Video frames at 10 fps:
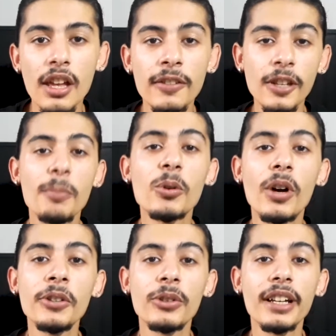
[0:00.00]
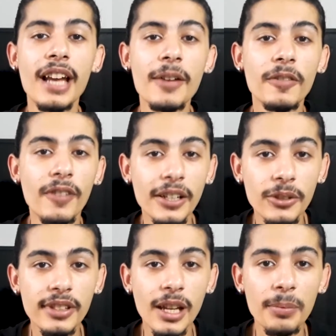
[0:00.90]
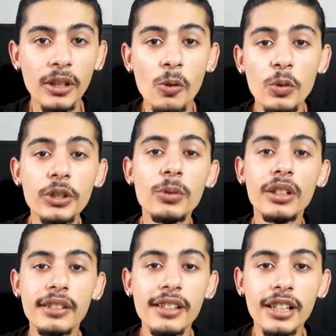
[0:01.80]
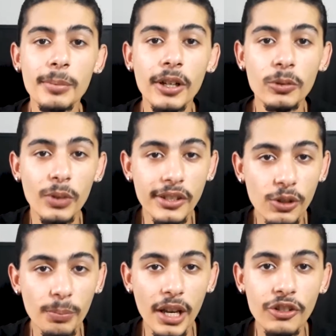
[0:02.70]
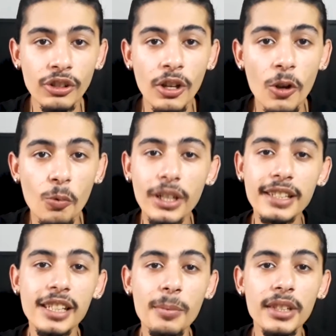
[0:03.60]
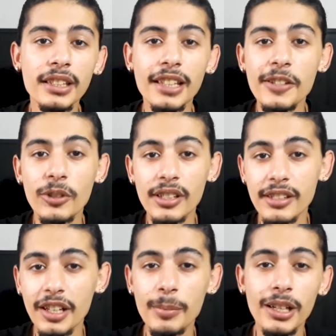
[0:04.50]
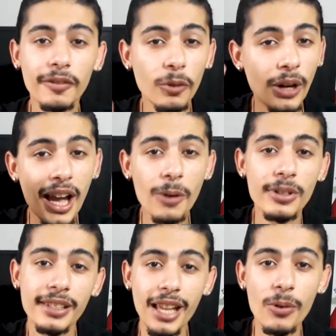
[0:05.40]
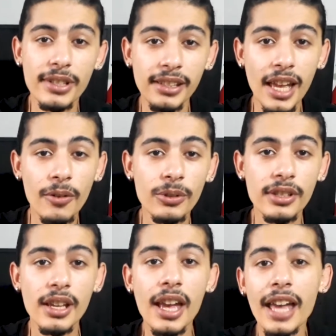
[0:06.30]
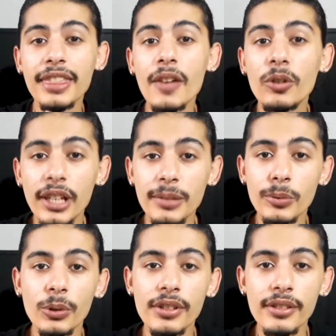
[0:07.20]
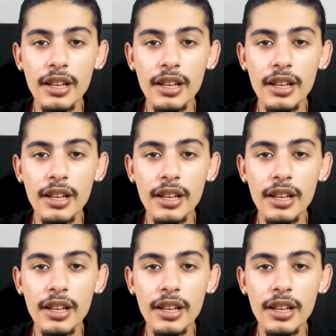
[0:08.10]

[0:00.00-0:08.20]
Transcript: Number one, you're gonna have to find your topic. What do you wanna talk about? What's your passion? What is something that you can talk about for hours and hours and hours and never get bored?